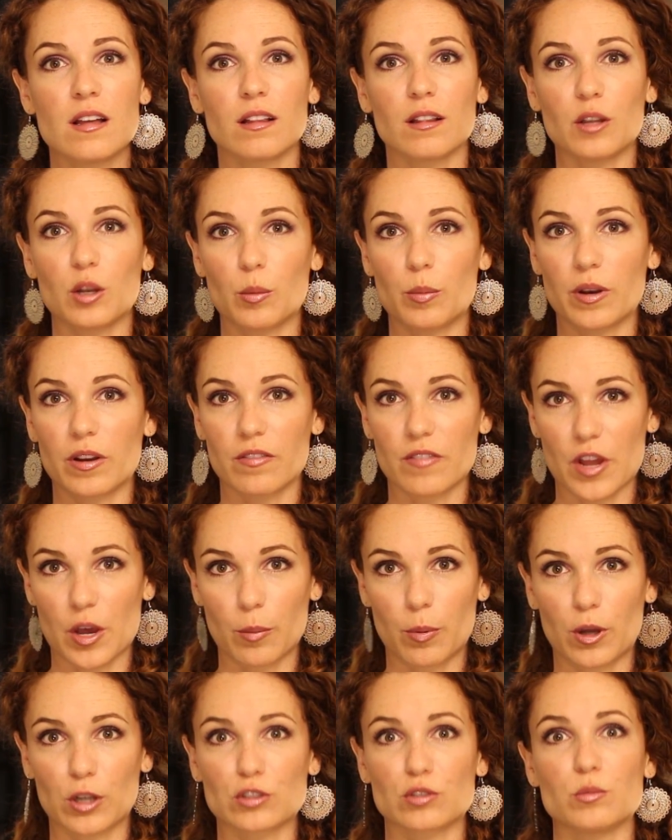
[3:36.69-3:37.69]
A little bit of
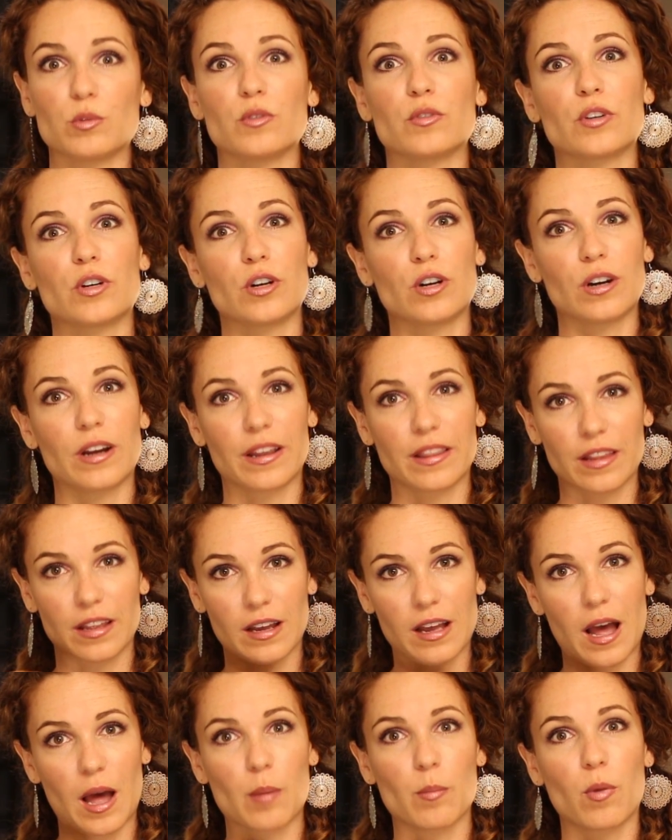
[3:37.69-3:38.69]
nail polish remover and
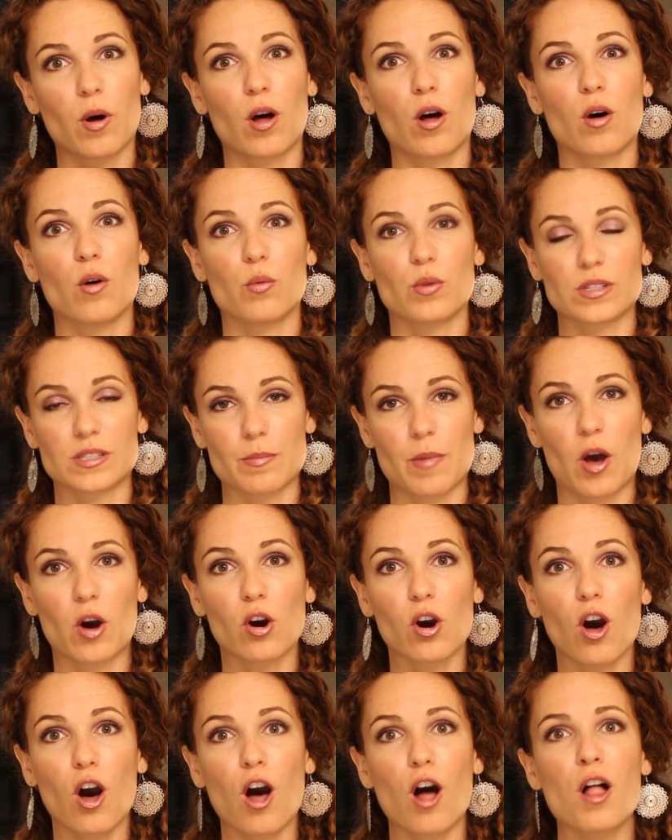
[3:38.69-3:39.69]
then cotton ball with some
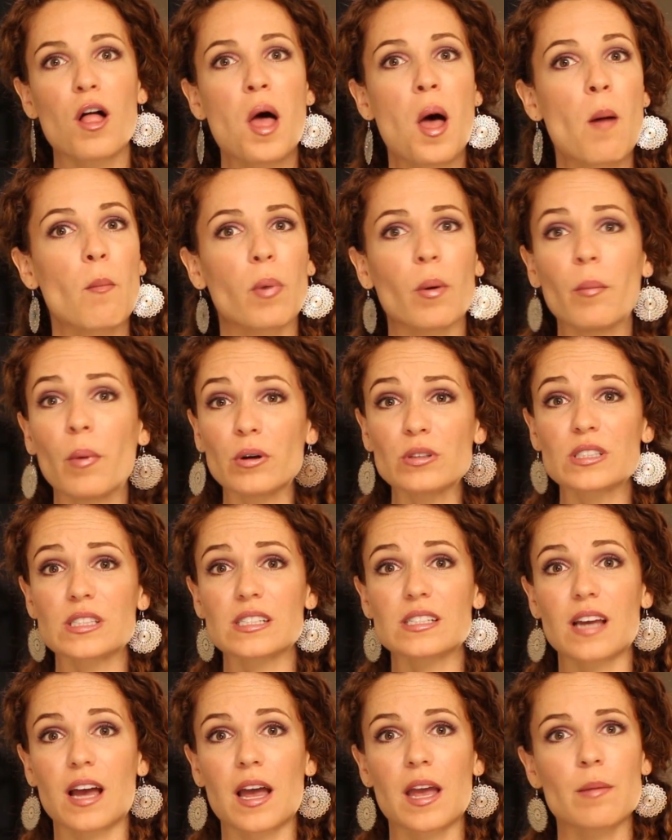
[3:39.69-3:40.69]
alcohol. But most of
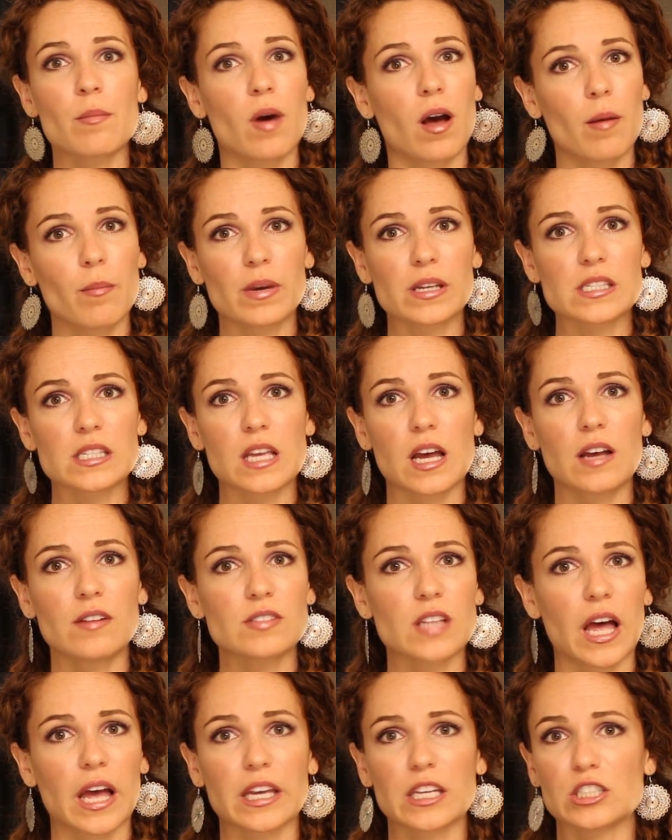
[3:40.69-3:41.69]
the time on my
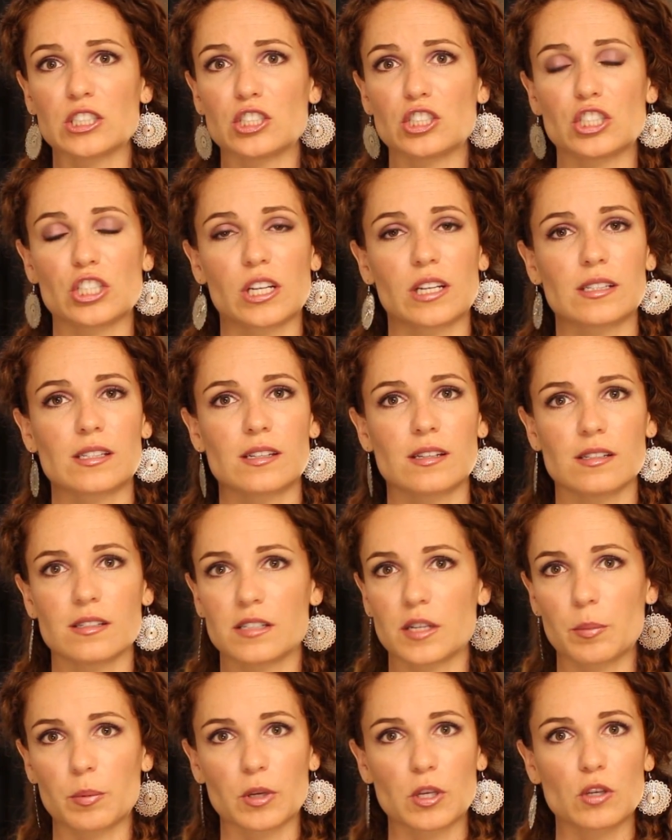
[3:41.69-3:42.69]
scuffs, I can just
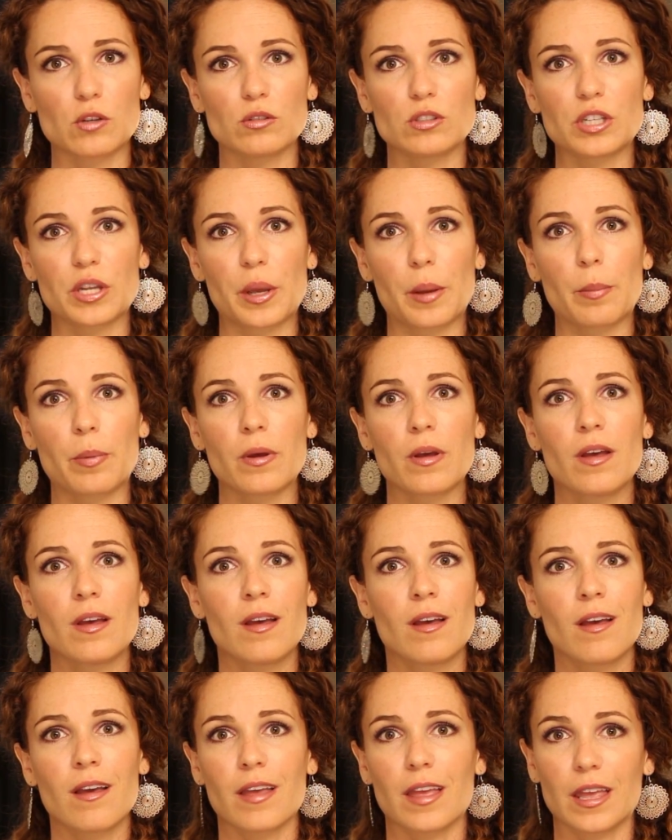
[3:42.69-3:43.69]
dip a Q-tip
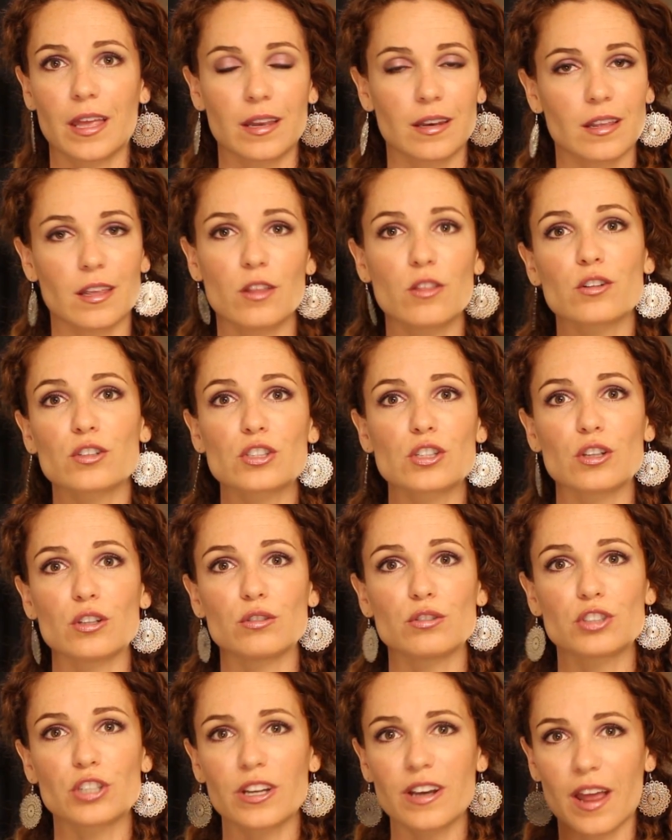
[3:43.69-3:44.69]
in either
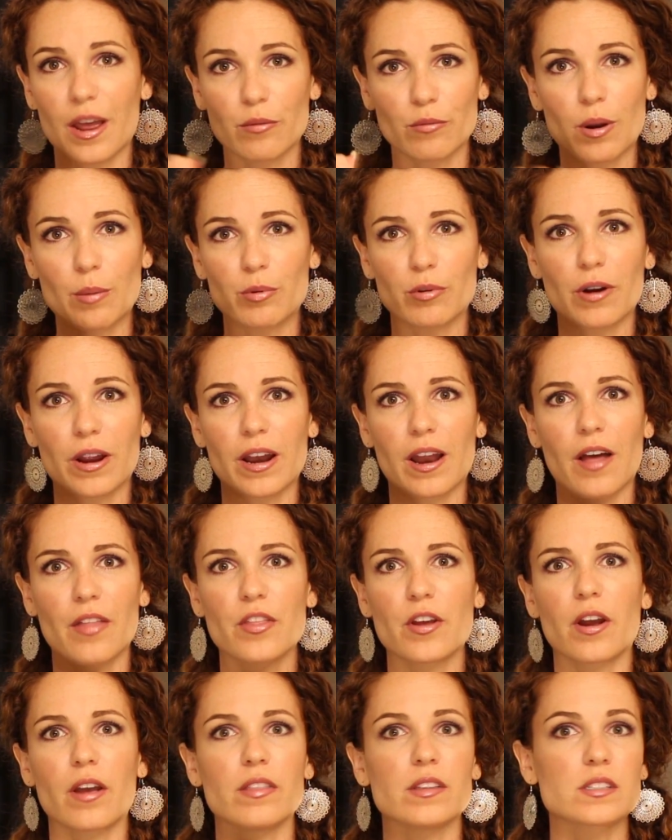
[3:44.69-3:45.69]
solution and rub it right on
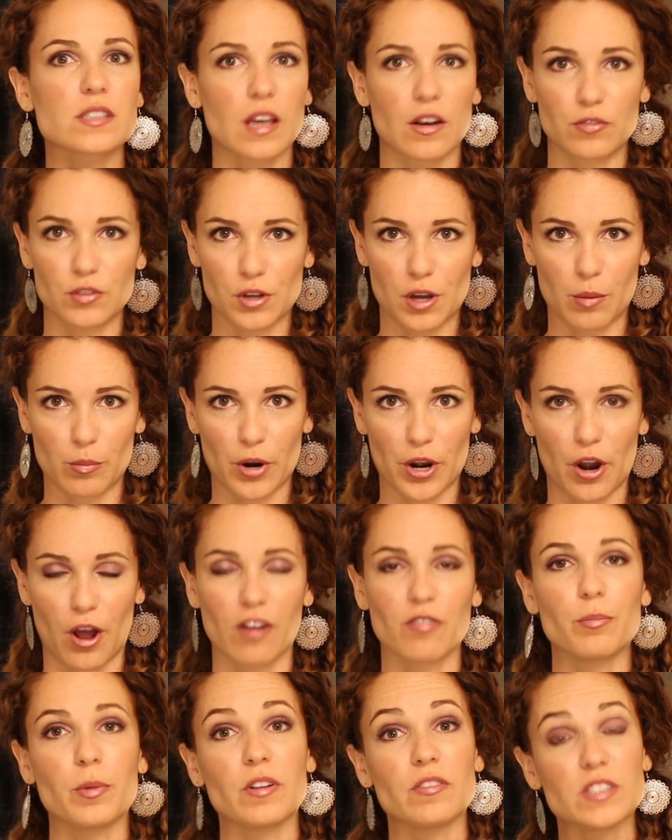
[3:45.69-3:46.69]
there and the scuff will come right
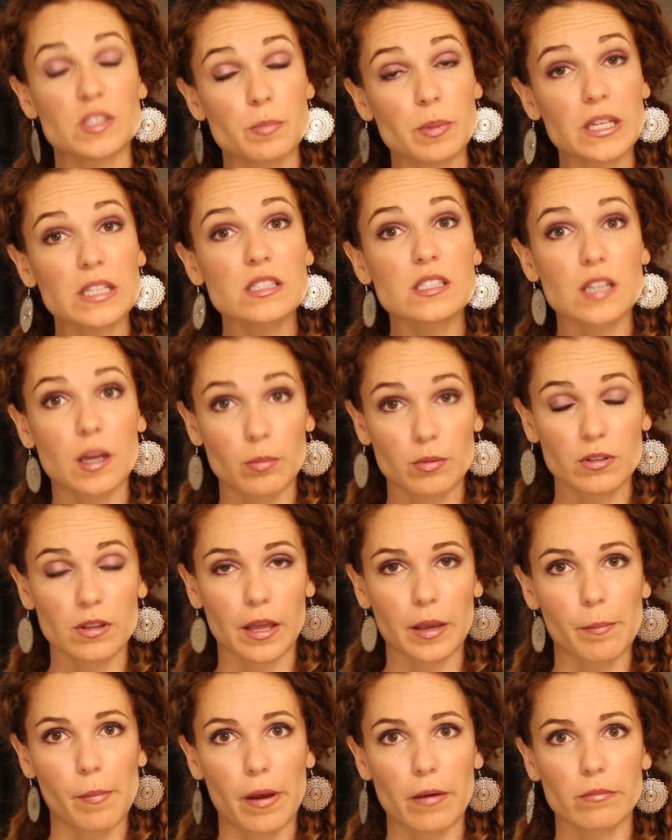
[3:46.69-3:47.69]
off. But if it's being stubborn
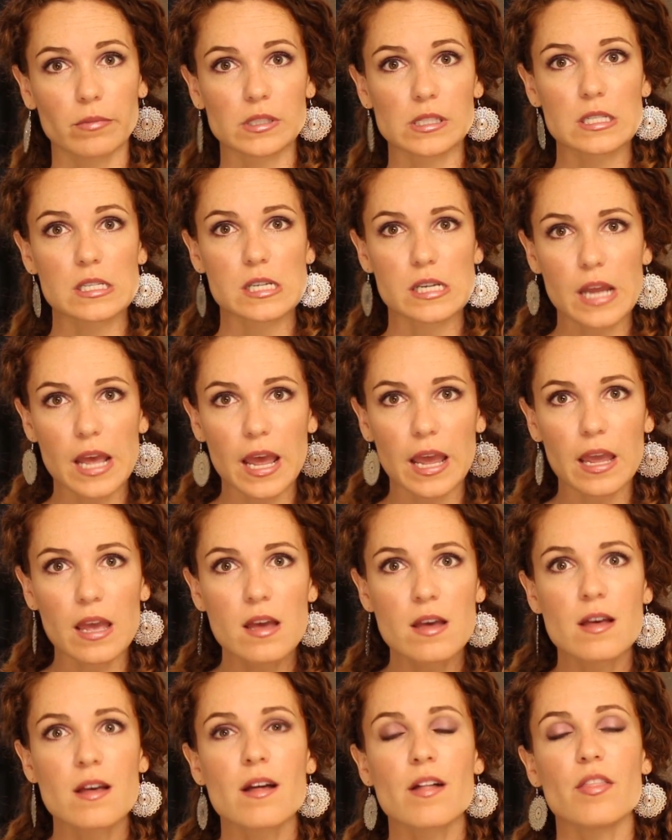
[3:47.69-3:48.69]
like mine was
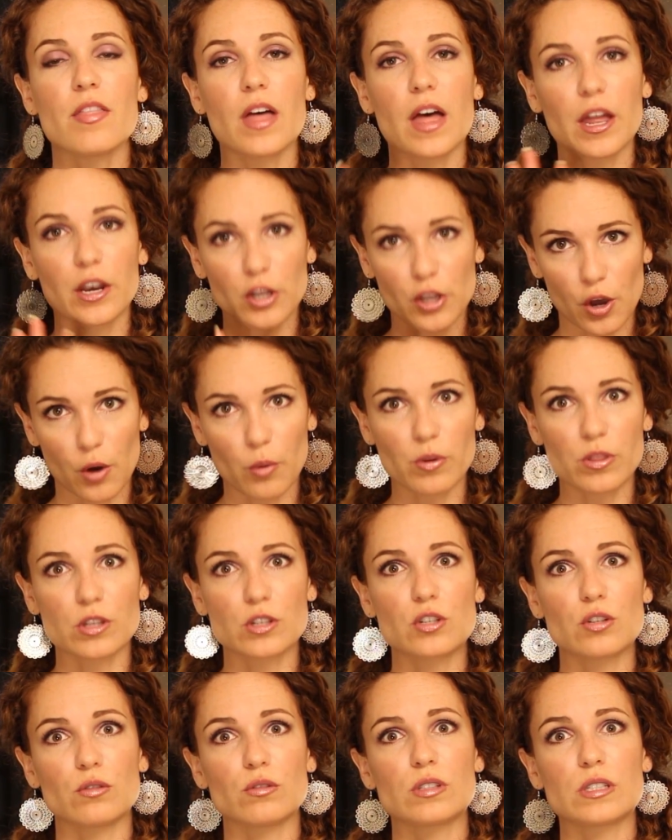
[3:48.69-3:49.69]
today, then go with
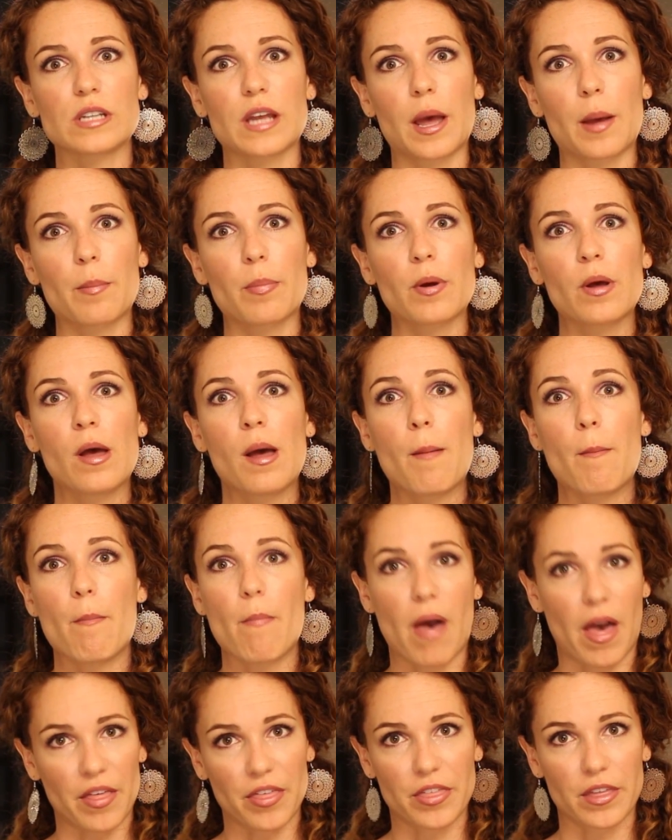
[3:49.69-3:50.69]
the two-step
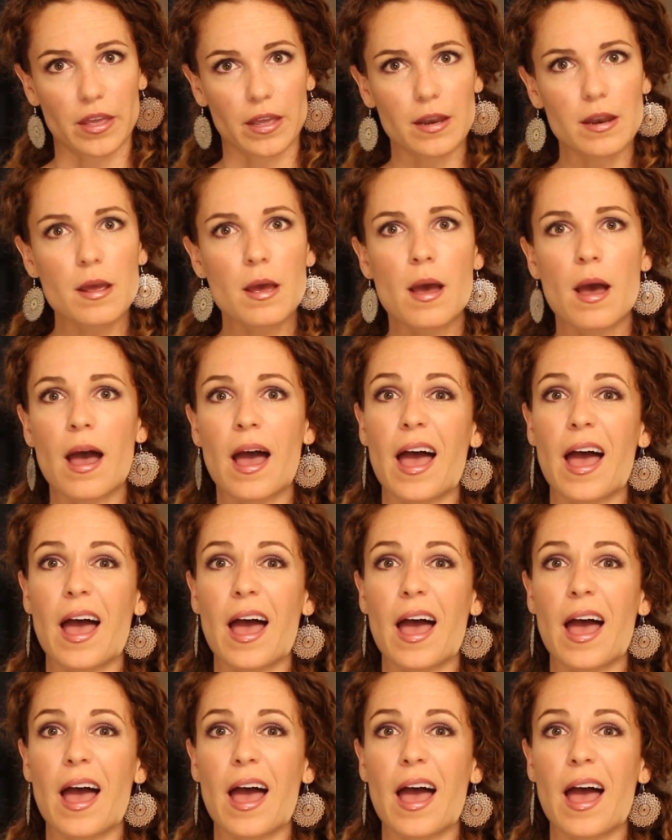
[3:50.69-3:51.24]
method.